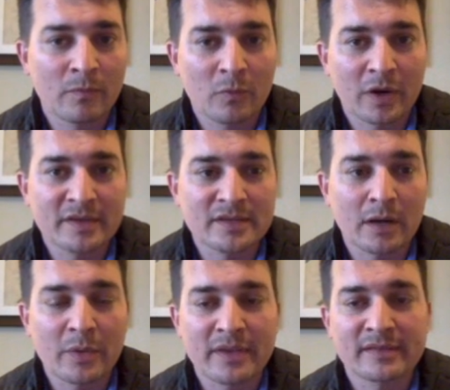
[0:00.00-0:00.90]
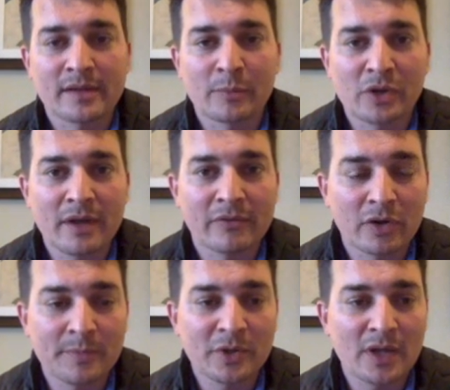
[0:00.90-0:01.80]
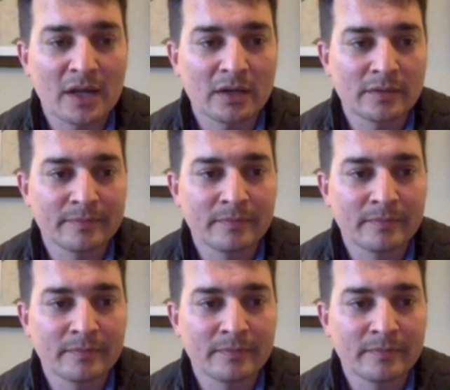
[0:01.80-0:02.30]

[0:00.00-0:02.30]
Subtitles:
We're going to start with a summary of Cryptolocker,